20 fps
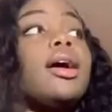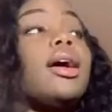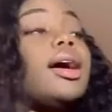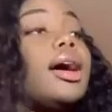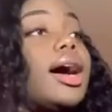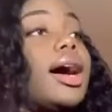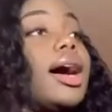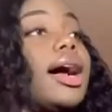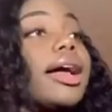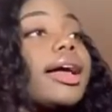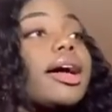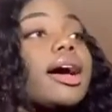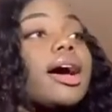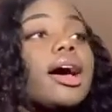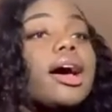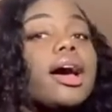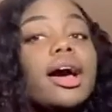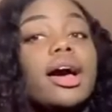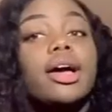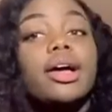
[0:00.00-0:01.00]
I
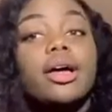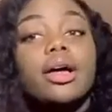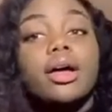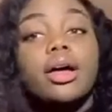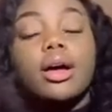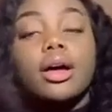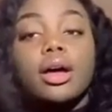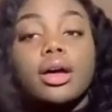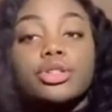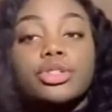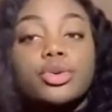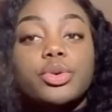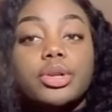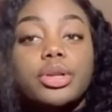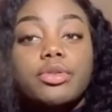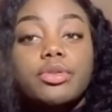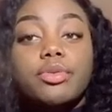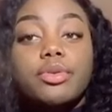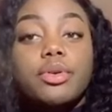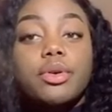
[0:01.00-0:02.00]
got a
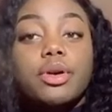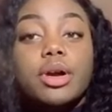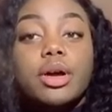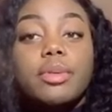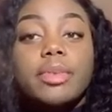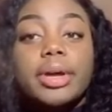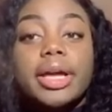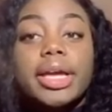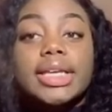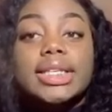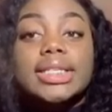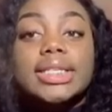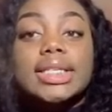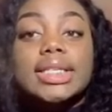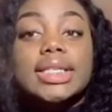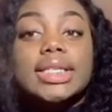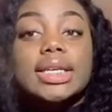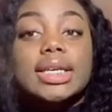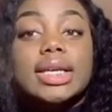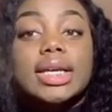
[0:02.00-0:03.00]
24 on my
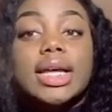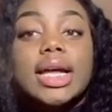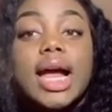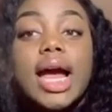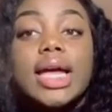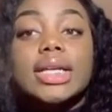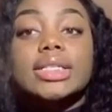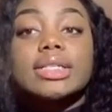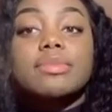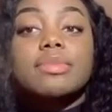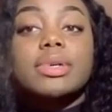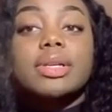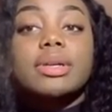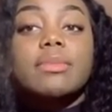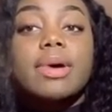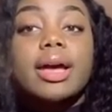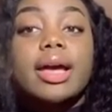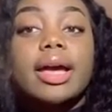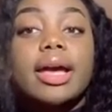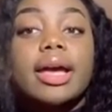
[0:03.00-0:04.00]
ACT. I submitted
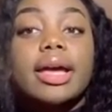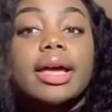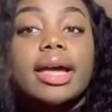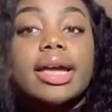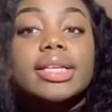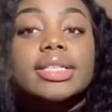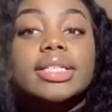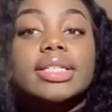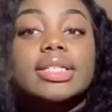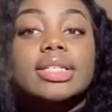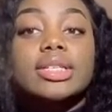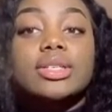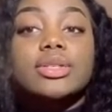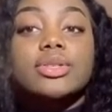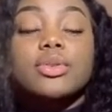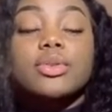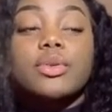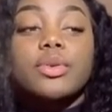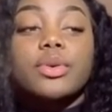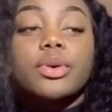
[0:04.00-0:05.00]
my ACT
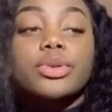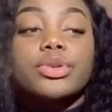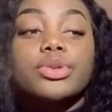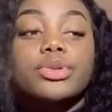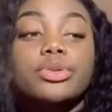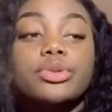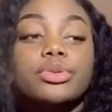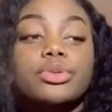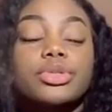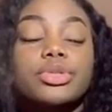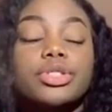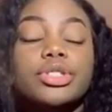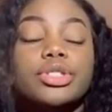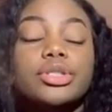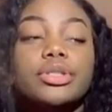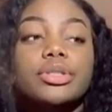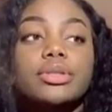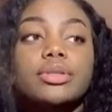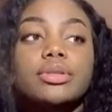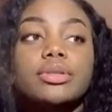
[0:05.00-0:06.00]
score to
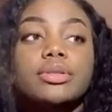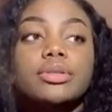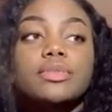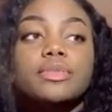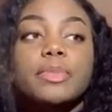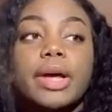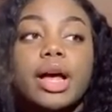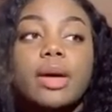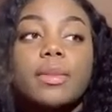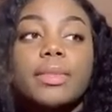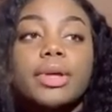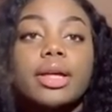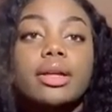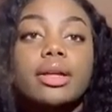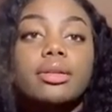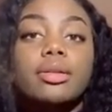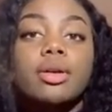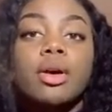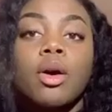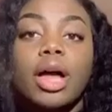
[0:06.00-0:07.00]
Spelman.
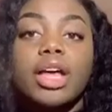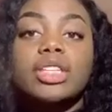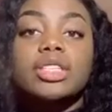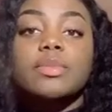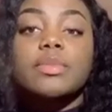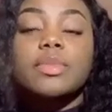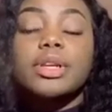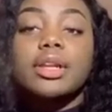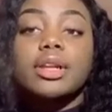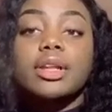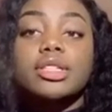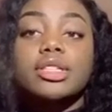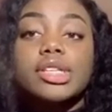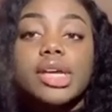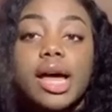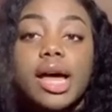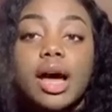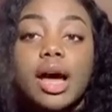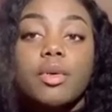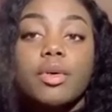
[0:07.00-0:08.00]
No, I submitted it to
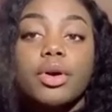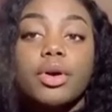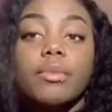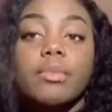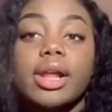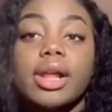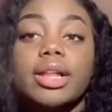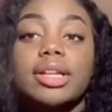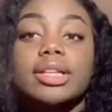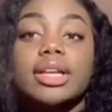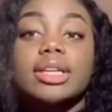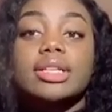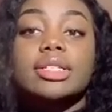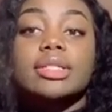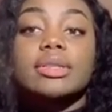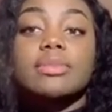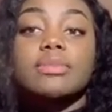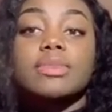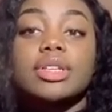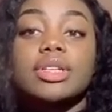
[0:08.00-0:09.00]
Howard, but I did not
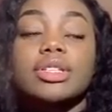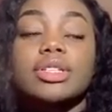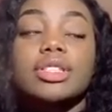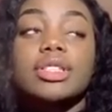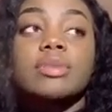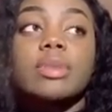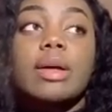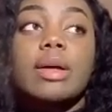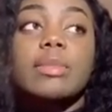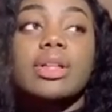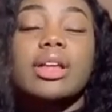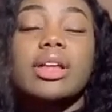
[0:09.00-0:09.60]
submit to Spelman.